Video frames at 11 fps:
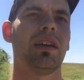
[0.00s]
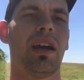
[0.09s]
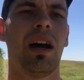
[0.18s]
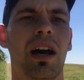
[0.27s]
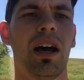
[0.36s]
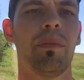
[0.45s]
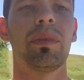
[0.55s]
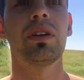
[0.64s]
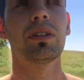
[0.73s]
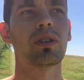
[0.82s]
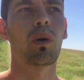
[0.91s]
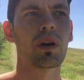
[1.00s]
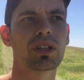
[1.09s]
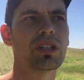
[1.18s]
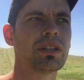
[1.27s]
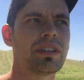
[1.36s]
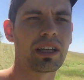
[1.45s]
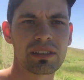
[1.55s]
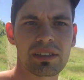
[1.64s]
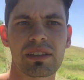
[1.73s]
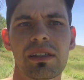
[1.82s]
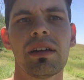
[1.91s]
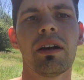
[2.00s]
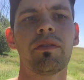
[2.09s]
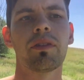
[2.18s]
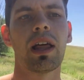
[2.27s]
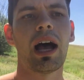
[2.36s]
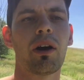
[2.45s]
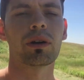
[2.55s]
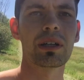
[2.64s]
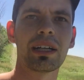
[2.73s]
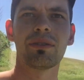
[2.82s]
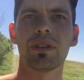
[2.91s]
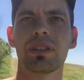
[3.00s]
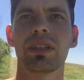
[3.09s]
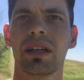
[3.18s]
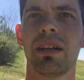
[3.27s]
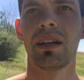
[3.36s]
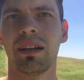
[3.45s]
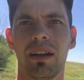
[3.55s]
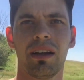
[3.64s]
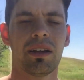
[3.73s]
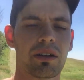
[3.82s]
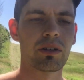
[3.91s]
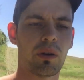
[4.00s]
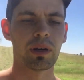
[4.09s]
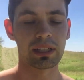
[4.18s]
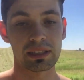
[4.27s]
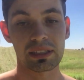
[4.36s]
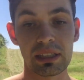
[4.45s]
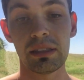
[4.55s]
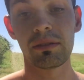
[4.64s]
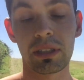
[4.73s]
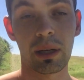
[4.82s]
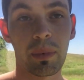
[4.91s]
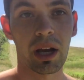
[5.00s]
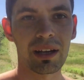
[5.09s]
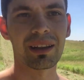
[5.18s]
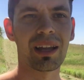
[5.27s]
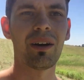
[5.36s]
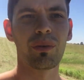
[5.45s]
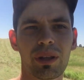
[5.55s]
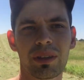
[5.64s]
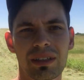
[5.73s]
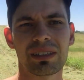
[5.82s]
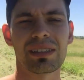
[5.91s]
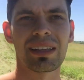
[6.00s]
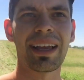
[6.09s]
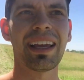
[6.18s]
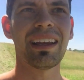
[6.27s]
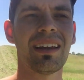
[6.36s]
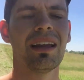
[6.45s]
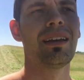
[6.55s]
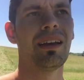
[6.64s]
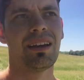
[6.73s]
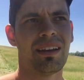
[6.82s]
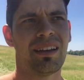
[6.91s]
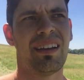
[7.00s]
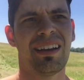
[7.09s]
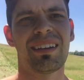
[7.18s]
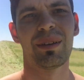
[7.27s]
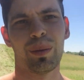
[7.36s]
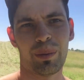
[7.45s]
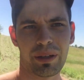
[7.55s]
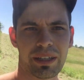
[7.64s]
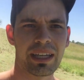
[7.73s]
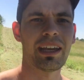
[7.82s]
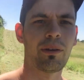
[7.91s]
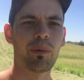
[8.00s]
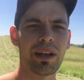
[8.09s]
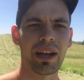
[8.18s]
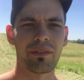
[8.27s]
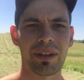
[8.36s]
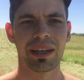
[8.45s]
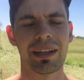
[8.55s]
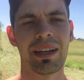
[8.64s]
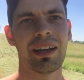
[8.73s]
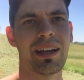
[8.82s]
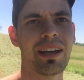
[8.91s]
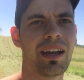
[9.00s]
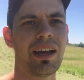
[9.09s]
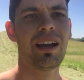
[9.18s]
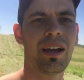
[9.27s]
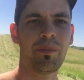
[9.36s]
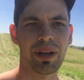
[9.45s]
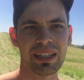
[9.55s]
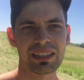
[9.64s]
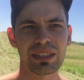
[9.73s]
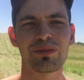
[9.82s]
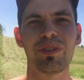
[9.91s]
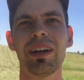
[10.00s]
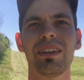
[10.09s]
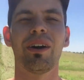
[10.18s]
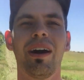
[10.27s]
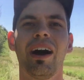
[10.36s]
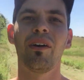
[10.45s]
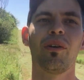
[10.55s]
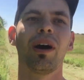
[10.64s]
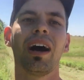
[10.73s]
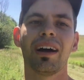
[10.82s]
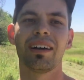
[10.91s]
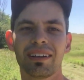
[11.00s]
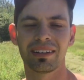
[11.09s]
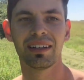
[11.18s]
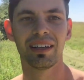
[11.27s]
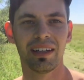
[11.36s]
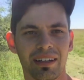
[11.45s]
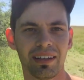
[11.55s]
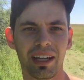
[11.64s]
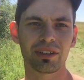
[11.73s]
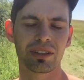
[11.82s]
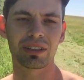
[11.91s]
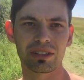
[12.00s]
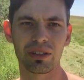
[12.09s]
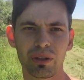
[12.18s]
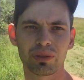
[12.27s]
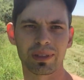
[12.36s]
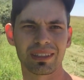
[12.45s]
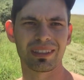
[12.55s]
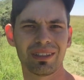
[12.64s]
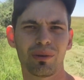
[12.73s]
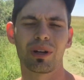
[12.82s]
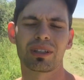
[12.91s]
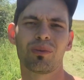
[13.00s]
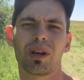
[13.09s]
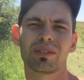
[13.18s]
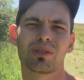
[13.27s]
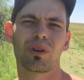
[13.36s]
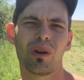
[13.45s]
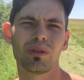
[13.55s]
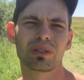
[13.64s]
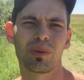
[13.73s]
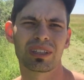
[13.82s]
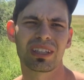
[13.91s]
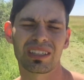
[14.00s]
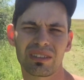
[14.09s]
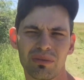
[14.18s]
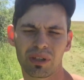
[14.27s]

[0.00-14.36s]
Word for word: Um, there's orchard that's flowering, which are going to seed, which I'm not in love with because it's late, but you can't win everything. But it's just funny though how uh, nature just knows what to do, what, what grows and what doesn't.